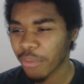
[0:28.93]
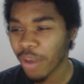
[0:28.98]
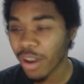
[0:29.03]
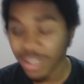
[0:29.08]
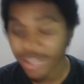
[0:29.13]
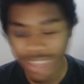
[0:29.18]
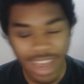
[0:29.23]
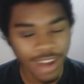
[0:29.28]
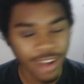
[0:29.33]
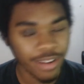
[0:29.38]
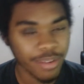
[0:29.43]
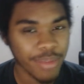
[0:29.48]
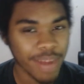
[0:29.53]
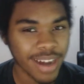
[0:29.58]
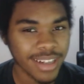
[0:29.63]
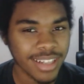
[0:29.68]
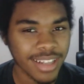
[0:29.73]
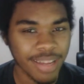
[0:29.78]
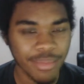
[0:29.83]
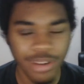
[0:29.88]
But I'll start another
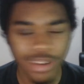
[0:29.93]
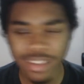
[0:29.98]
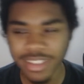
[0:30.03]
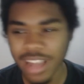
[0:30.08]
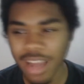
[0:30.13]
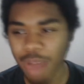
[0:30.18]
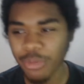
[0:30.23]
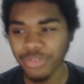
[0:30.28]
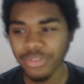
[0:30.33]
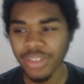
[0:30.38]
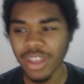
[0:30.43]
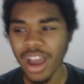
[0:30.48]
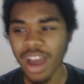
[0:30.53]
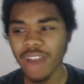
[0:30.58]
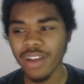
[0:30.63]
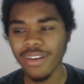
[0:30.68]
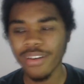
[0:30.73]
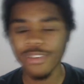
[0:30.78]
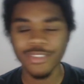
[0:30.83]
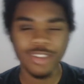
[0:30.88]
match day. I'm going to start with the
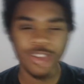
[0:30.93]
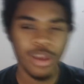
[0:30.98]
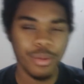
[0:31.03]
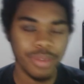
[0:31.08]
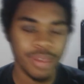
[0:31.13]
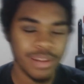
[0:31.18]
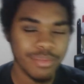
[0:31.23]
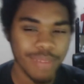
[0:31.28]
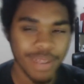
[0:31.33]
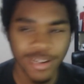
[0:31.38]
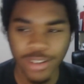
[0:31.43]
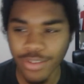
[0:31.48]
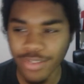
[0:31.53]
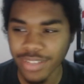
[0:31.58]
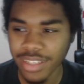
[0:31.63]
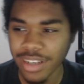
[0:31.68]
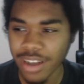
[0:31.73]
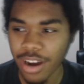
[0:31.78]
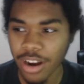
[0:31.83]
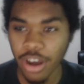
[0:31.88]
Hanover vs Hertha Berlin match.
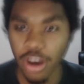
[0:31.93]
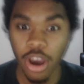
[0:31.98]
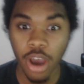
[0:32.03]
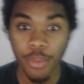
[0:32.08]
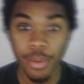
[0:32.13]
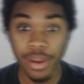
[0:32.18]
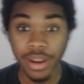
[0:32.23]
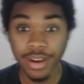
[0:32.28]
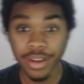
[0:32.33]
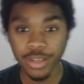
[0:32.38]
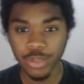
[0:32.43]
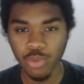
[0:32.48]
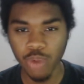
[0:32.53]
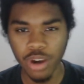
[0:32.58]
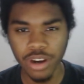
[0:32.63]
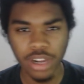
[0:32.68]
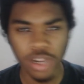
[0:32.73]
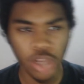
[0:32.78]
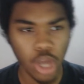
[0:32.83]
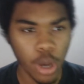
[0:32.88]
Obviously, now that Hertha Berlin is
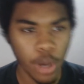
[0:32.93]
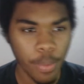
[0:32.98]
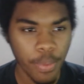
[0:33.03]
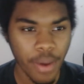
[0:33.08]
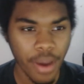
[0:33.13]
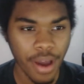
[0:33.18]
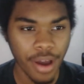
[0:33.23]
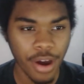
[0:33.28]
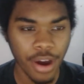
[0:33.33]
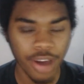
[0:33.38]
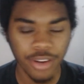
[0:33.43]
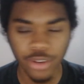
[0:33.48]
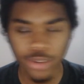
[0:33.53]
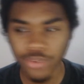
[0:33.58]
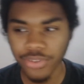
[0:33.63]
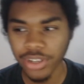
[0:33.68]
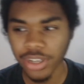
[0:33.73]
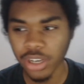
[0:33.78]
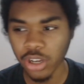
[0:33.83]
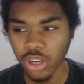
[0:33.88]
1-0 up, I
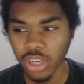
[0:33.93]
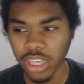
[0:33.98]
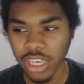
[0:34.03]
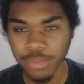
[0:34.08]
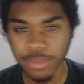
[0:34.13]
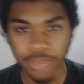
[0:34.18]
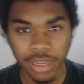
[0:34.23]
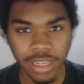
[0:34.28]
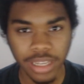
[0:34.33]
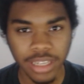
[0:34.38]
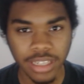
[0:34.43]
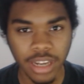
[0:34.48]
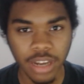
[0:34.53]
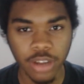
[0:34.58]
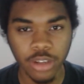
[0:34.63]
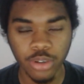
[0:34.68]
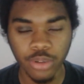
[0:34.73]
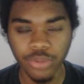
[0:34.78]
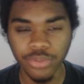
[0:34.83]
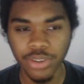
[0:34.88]
do think they're going to keep the lead.
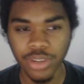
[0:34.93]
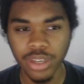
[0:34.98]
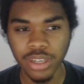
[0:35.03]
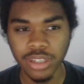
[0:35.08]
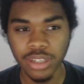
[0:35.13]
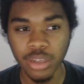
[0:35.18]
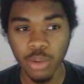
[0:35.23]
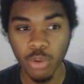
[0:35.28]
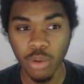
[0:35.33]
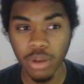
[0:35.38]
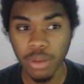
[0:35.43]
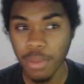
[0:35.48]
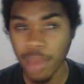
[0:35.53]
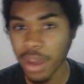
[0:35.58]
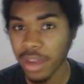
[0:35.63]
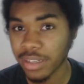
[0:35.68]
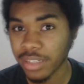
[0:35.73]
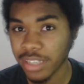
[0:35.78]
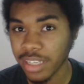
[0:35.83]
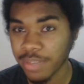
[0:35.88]
I do think they were the
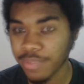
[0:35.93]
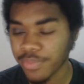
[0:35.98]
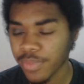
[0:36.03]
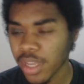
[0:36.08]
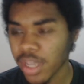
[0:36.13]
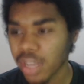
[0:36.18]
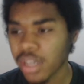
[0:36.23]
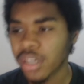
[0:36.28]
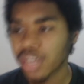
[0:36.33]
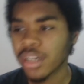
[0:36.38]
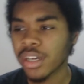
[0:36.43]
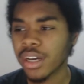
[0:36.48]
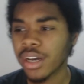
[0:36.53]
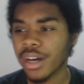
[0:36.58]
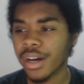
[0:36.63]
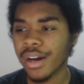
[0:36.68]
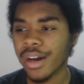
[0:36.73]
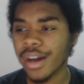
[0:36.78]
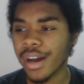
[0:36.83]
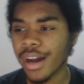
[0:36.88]
better team.
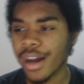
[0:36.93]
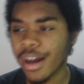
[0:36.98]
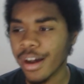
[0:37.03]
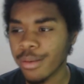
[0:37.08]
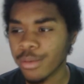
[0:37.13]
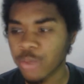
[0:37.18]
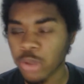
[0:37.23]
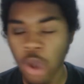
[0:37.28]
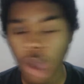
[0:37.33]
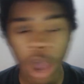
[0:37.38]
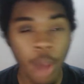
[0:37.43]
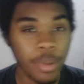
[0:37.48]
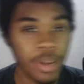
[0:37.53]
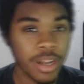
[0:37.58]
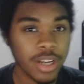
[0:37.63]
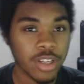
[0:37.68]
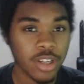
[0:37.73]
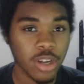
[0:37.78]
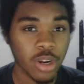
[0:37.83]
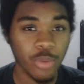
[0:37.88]
So Hertha
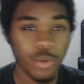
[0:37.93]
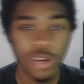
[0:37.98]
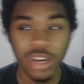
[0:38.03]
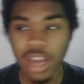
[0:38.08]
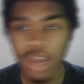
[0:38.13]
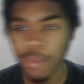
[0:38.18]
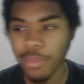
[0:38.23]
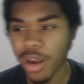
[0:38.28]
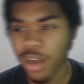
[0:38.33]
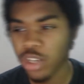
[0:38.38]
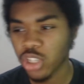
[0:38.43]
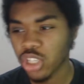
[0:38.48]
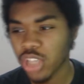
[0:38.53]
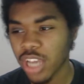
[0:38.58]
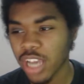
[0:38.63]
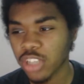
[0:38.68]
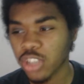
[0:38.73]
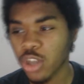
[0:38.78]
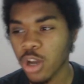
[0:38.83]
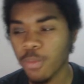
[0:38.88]
Berlin is going to win that
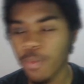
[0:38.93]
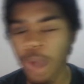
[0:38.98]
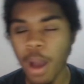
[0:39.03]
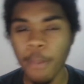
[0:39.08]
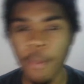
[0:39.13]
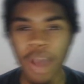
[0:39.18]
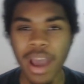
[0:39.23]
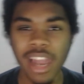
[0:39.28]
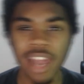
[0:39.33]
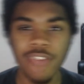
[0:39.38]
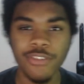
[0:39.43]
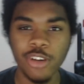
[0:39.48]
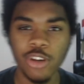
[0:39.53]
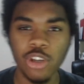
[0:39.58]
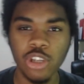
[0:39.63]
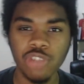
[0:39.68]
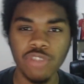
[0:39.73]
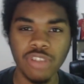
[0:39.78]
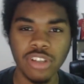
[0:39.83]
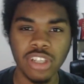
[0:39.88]
match. Next up, Bayer
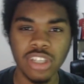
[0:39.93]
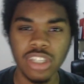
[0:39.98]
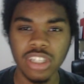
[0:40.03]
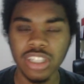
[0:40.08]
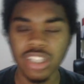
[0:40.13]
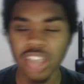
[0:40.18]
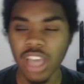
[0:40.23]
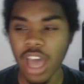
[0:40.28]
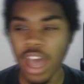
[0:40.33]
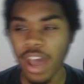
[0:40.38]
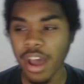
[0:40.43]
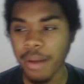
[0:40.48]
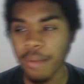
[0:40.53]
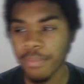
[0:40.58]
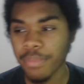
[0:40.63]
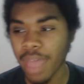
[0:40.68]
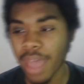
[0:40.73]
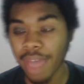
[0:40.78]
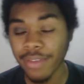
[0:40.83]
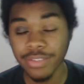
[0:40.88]
Leverkusen versus
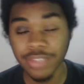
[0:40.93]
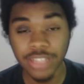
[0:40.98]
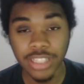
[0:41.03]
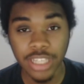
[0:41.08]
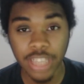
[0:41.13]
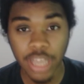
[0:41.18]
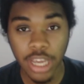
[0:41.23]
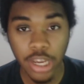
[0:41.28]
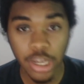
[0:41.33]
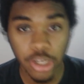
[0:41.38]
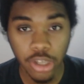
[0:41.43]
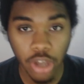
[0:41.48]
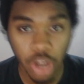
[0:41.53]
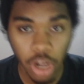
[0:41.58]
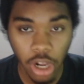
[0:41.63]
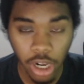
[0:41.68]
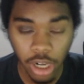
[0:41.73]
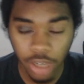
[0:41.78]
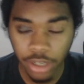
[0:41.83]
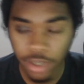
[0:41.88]
FC
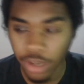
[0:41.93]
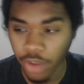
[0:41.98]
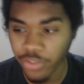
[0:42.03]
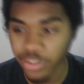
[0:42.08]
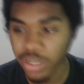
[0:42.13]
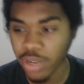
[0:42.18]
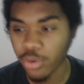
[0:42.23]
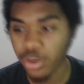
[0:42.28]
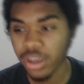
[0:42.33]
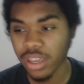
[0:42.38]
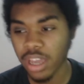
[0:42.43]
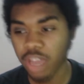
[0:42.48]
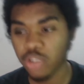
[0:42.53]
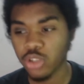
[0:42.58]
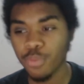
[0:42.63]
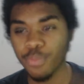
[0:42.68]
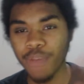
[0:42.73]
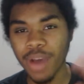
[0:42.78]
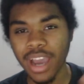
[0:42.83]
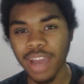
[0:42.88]
Köln. Obviously, I want to
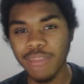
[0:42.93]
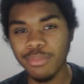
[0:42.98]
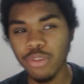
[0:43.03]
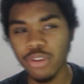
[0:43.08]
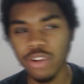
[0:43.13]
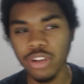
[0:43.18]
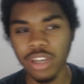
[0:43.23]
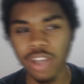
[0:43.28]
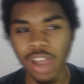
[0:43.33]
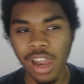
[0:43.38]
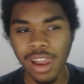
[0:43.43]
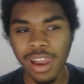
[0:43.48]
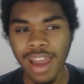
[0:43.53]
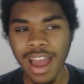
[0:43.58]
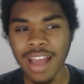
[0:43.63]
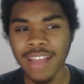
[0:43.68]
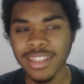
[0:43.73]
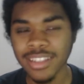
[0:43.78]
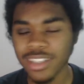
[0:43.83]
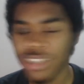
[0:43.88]
get to Bayern Munich
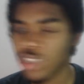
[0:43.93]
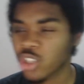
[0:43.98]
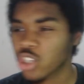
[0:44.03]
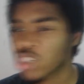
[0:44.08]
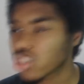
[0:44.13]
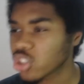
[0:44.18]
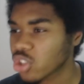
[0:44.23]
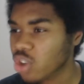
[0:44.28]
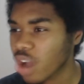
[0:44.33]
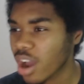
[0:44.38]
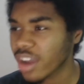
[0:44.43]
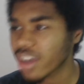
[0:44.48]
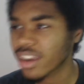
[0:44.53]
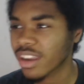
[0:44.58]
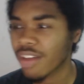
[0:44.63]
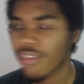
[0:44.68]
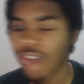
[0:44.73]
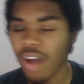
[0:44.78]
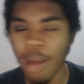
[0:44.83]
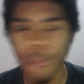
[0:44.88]
last, just so I
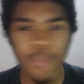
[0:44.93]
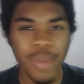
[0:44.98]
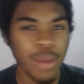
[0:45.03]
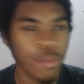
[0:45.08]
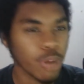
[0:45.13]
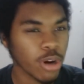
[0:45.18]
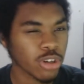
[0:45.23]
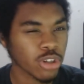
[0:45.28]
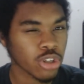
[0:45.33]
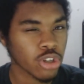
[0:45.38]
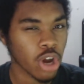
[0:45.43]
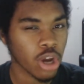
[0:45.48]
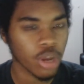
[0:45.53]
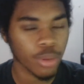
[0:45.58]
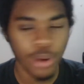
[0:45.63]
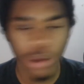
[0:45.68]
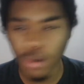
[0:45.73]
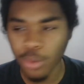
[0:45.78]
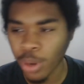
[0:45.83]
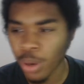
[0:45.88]
can have a bit more to
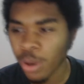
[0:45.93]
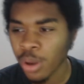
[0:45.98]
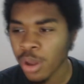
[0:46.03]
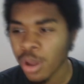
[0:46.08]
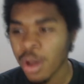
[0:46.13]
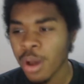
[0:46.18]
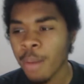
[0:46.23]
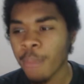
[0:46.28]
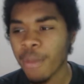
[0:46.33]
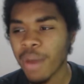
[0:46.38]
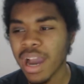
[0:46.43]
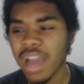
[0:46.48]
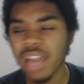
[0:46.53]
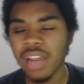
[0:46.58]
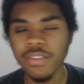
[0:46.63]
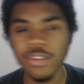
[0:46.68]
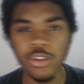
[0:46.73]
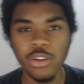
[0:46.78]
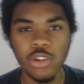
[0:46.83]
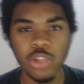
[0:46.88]
talk about. Well,
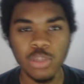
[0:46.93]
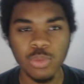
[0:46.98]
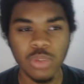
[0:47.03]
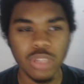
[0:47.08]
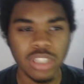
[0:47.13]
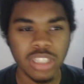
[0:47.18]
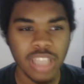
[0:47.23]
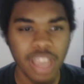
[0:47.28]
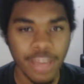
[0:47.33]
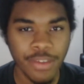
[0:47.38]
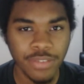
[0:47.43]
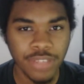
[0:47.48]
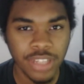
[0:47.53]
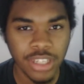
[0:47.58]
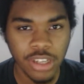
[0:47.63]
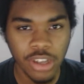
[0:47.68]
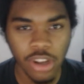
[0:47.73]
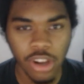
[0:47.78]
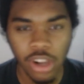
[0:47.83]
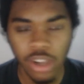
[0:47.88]
Bayer Leverkusen versus
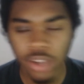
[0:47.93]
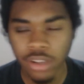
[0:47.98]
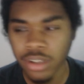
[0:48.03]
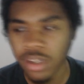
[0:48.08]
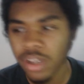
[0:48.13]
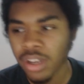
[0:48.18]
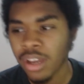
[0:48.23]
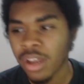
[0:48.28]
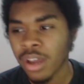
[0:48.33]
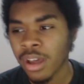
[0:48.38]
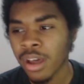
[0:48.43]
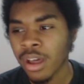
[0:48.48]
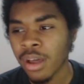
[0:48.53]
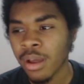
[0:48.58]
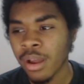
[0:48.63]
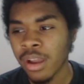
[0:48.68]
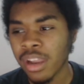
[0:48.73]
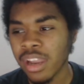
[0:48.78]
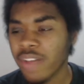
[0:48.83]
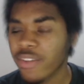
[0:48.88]
FC Köln.
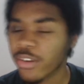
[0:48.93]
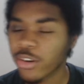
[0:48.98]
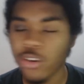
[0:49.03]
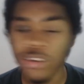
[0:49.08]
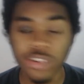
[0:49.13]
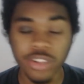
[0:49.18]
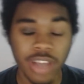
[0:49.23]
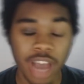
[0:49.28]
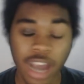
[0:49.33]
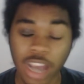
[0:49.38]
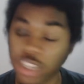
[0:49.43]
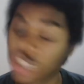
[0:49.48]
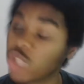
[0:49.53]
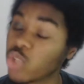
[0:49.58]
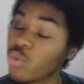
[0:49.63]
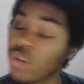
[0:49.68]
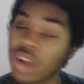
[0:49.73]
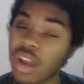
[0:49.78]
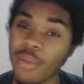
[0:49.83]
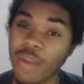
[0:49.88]
Leverkusen has
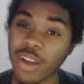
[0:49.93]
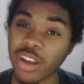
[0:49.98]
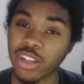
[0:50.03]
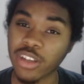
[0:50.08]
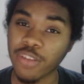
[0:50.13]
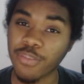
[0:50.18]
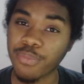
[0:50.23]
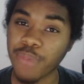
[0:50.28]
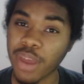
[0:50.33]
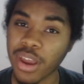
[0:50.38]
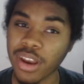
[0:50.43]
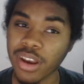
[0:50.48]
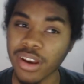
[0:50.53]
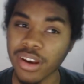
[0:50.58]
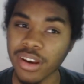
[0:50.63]
to win that match. They've